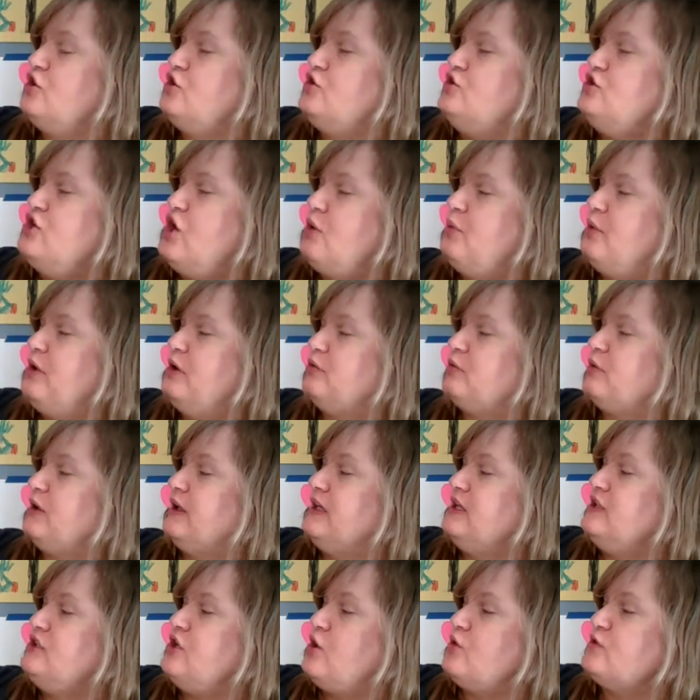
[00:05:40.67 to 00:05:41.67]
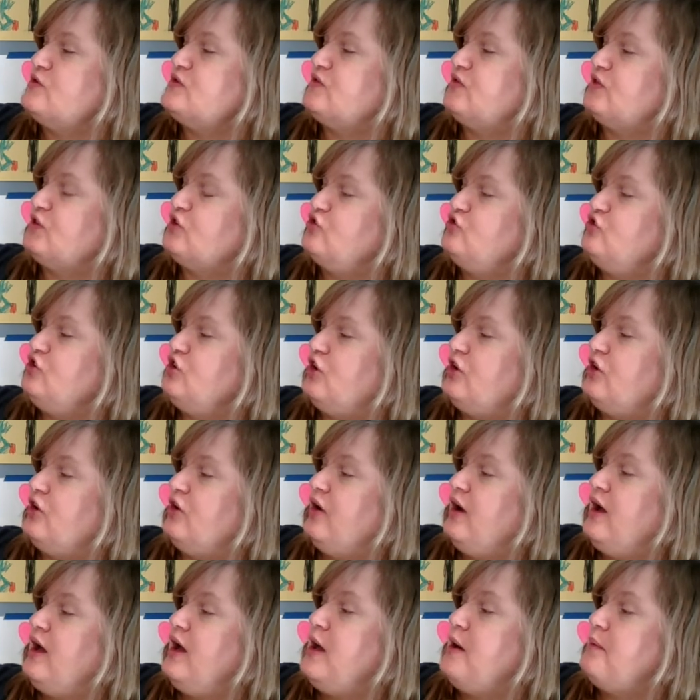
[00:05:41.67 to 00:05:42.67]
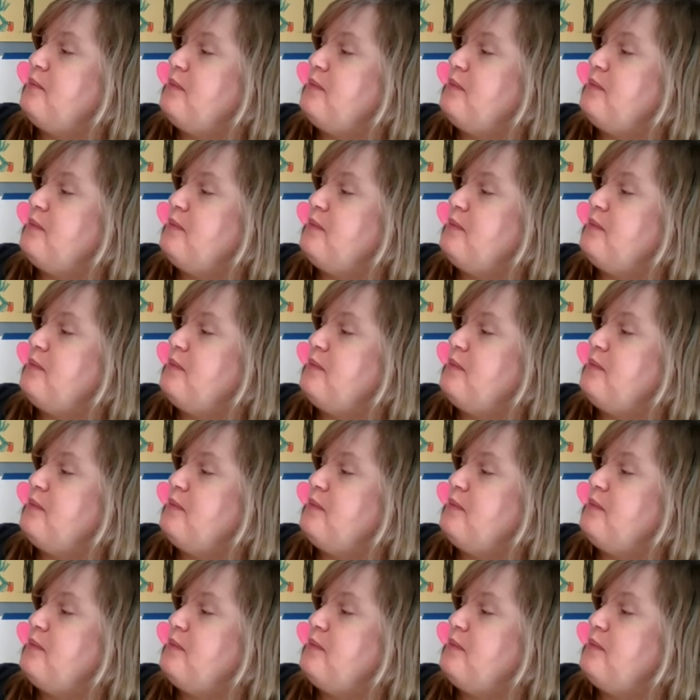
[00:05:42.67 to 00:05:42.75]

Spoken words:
No one really knows for sure,